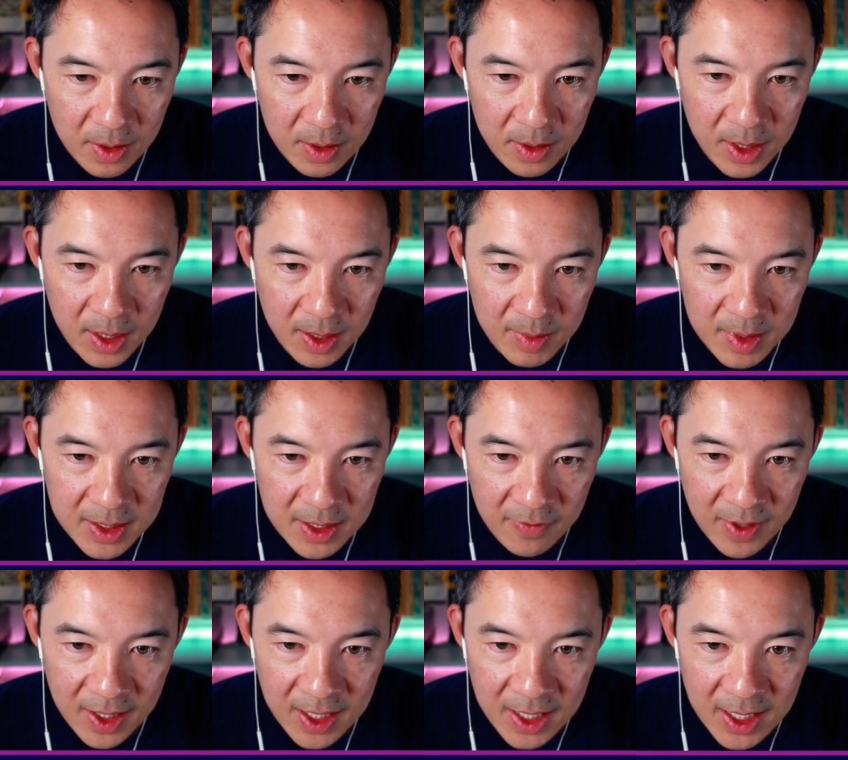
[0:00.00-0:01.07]
All right, let me see
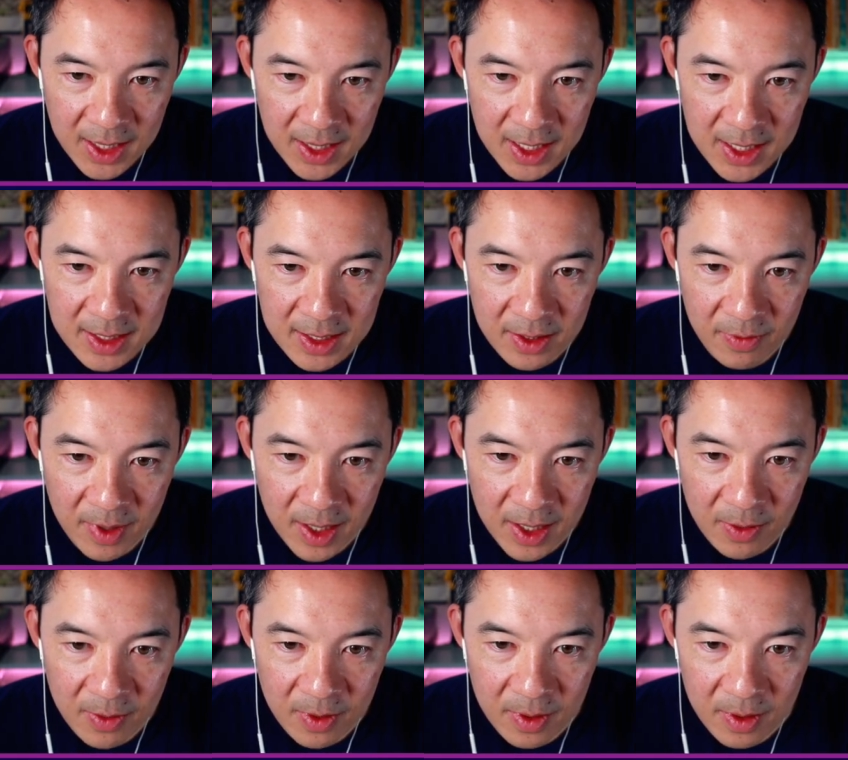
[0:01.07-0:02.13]
if I can get these in the right
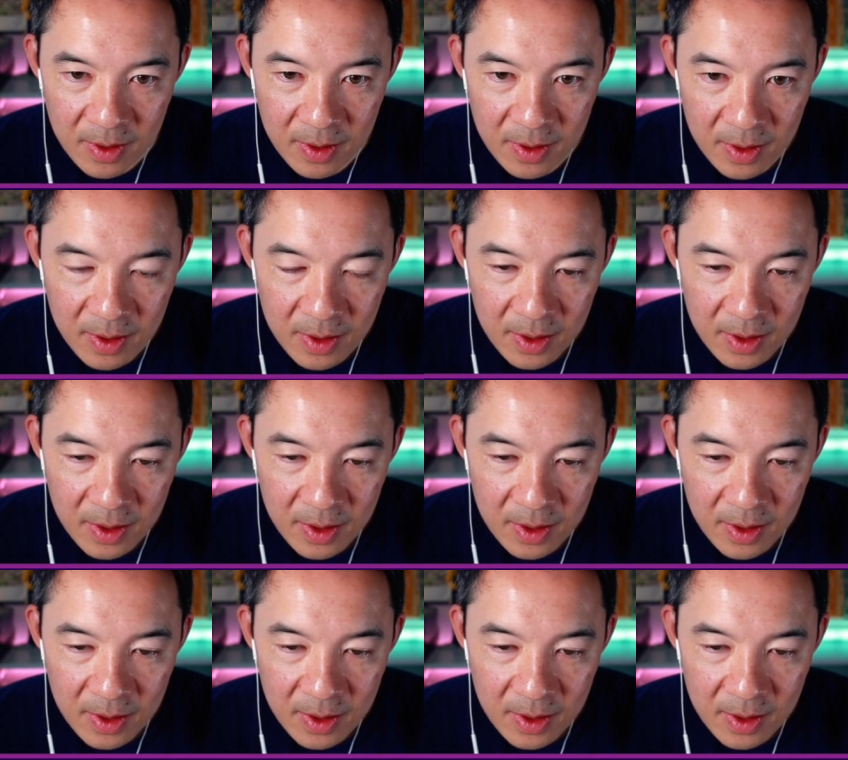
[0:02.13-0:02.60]
order.